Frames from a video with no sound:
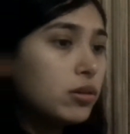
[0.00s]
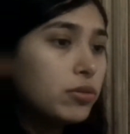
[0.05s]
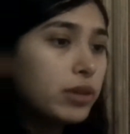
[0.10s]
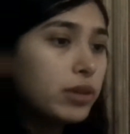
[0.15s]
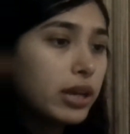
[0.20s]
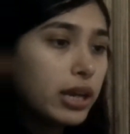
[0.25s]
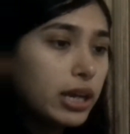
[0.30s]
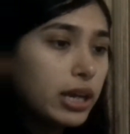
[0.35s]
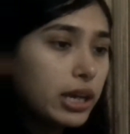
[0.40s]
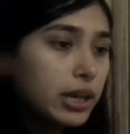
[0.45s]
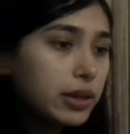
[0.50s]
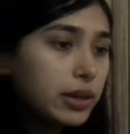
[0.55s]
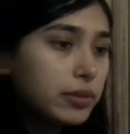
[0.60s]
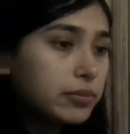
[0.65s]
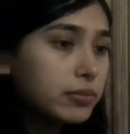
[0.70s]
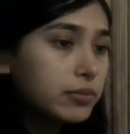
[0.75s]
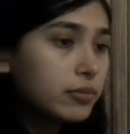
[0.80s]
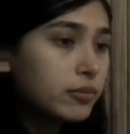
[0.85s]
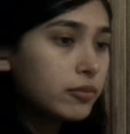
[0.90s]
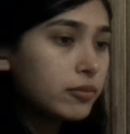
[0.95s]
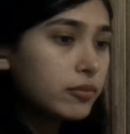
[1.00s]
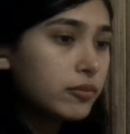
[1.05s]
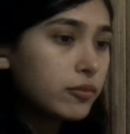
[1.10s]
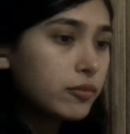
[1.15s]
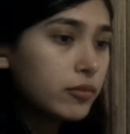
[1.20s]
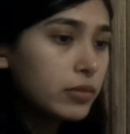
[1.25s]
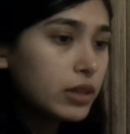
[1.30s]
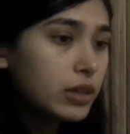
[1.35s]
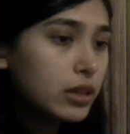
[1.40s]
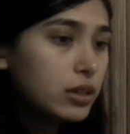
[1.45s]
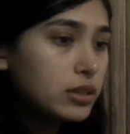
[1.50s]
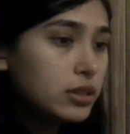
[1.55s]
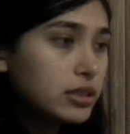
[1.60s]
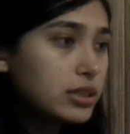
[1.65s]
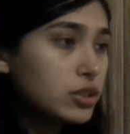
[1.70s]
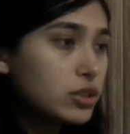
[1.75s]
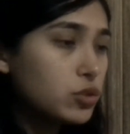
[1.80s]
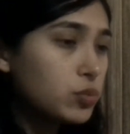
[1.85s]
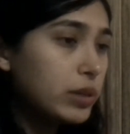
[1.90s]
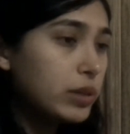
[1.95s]
Okay,
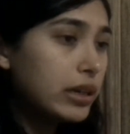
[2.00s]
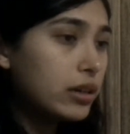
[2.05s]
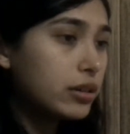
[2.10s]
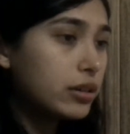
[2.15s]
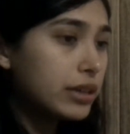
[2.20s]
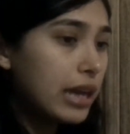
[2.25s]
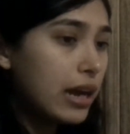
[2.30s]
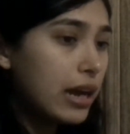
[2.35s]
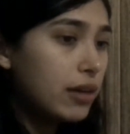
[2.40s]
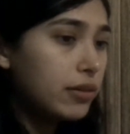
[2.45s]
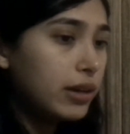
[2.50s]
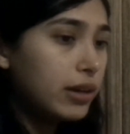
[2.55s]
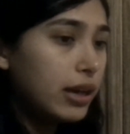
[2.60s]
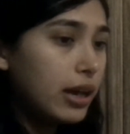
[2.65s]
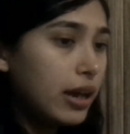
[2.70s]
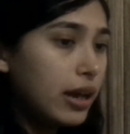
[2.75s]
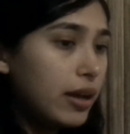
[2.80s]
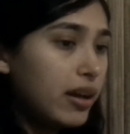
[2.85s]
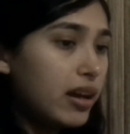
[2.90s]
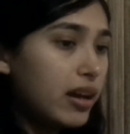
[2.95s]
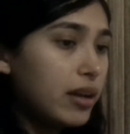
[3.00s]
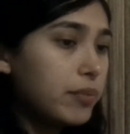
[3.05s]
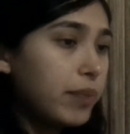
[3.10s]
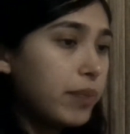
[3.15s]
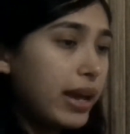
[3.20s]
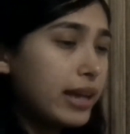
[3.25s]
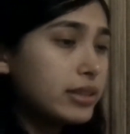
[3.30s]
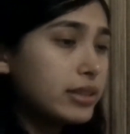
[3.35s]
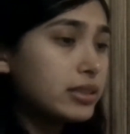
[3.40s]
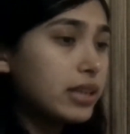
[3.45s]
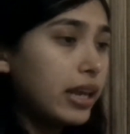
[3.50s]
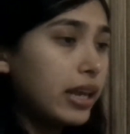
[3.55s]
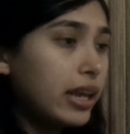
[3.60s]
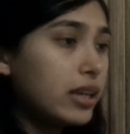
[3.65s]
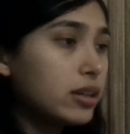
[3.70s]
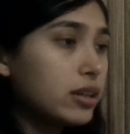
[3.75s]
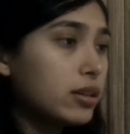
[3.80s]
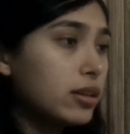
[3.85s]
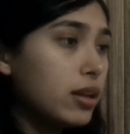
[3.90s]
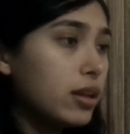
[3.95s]
since we are now past the
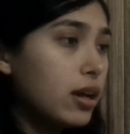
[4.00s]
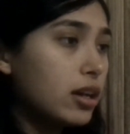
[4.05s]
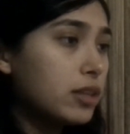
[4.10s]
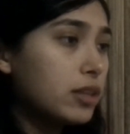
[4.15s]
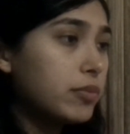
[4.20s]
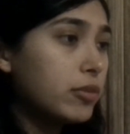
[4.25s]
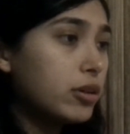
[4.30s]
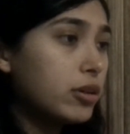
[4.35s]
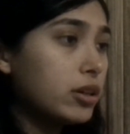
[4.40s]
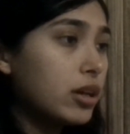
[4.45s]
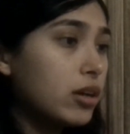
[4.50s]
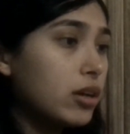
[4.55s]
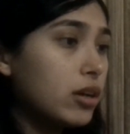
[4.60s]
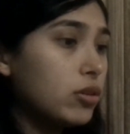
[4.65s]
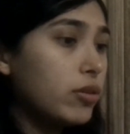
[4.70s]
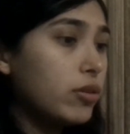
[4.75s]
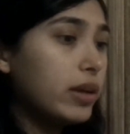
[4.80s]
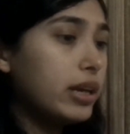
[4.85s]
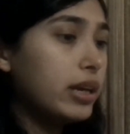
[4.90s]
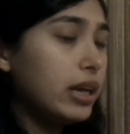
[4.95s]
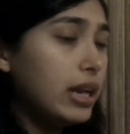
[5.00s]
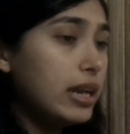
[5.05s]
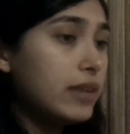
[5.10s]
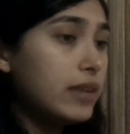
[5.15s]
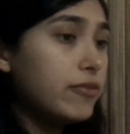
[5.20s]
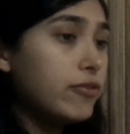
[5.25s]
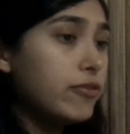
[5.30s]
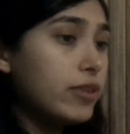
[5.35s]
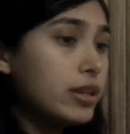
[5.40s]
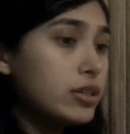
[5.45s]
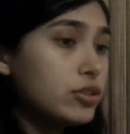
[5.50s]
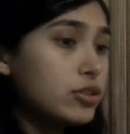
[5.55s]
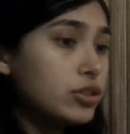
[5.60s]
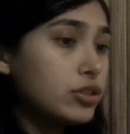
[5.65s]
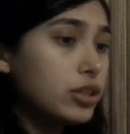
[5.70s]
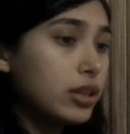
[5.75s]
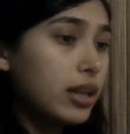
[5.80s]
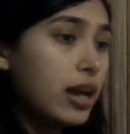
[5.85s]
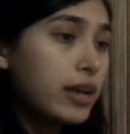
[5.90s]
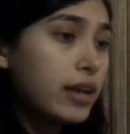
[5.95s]
8 o'clock mark, I'll go ahead and
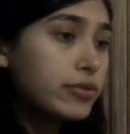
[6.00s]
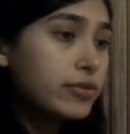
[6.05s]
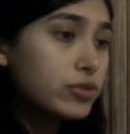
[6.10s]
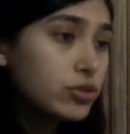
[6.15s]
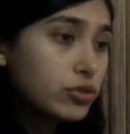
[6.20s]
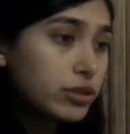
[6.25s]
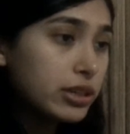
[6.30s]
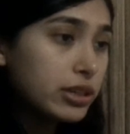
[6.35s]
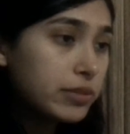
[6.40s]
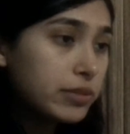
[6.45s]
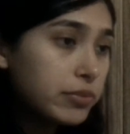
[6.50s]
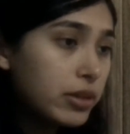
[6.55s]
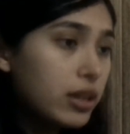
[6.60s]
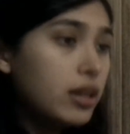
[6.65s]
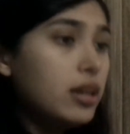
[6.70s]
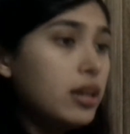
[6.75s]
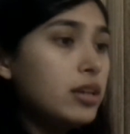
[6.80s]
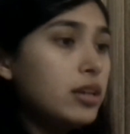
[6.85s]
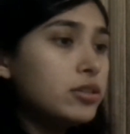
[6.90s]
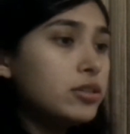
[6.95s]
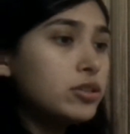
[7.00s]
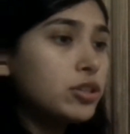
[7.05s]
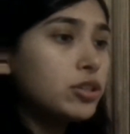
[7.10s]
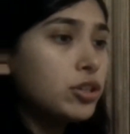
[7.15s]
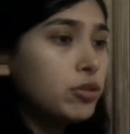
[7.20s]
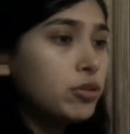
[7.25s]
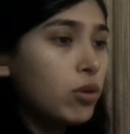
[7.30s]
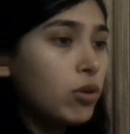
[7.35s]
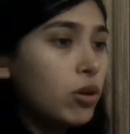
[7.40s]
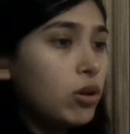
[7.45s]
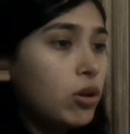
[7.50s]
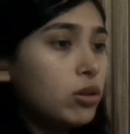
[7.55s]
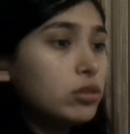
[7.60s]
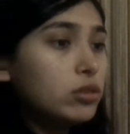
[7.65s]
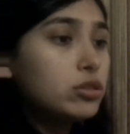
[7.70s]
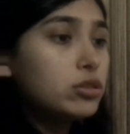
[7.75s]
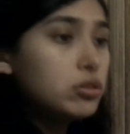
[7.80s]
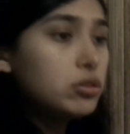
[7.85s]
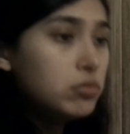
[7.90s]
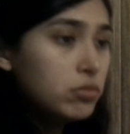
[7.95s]
finish the live stream. See you
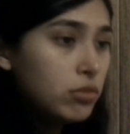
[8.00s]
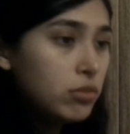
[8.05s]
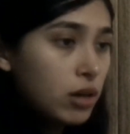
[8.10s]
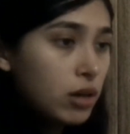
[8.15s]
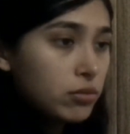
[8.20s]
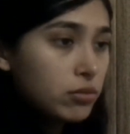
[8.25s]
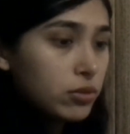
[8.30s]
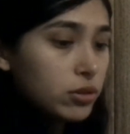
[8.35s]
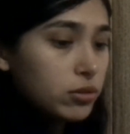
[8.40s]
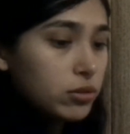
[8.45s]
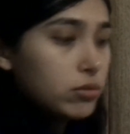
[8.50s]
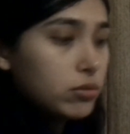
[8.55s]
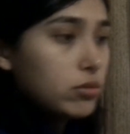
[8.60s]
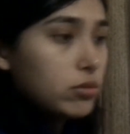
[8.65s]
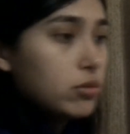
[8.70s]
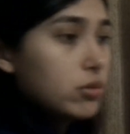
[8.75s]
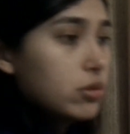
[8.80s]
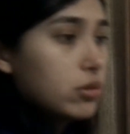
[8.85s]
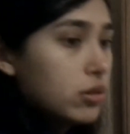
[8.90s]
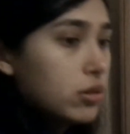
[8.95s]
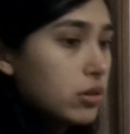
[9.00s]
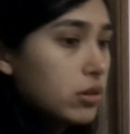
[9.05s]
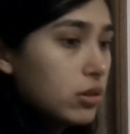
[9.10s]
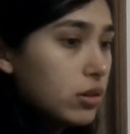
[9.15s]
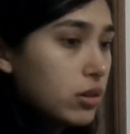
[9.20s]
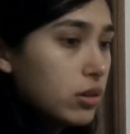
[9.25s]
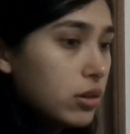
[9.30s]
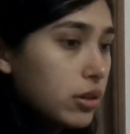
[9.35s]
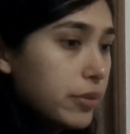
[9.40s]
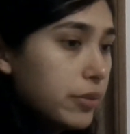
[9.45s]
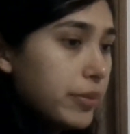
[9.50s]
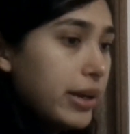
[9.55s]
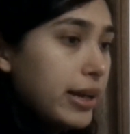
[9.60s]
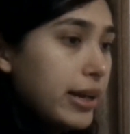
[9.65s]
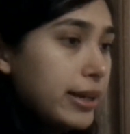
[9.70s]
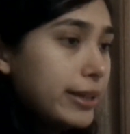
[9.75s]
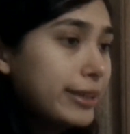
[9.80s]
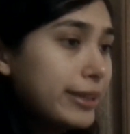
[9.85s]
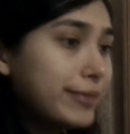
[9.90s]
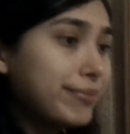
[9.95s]
all tomorrow.
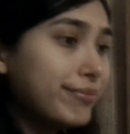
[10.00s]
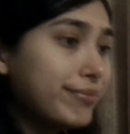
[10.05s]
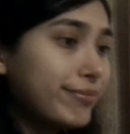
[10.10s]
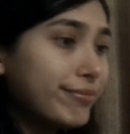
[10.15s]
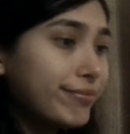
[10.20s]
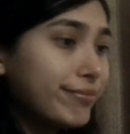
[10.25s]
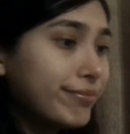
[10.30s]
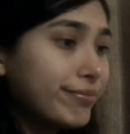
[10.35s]
Bye.